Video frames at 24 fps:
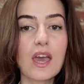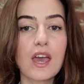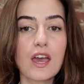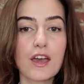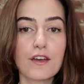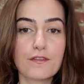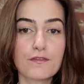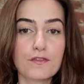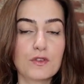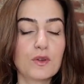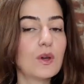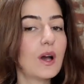
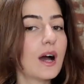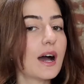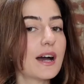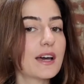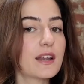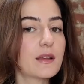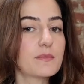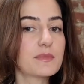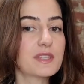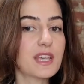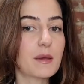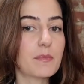a few
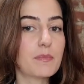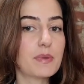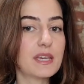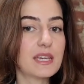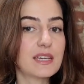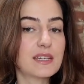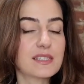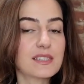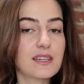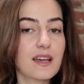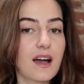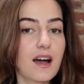items I
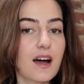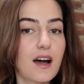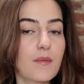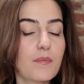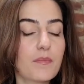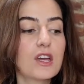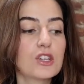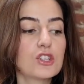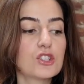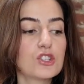picked up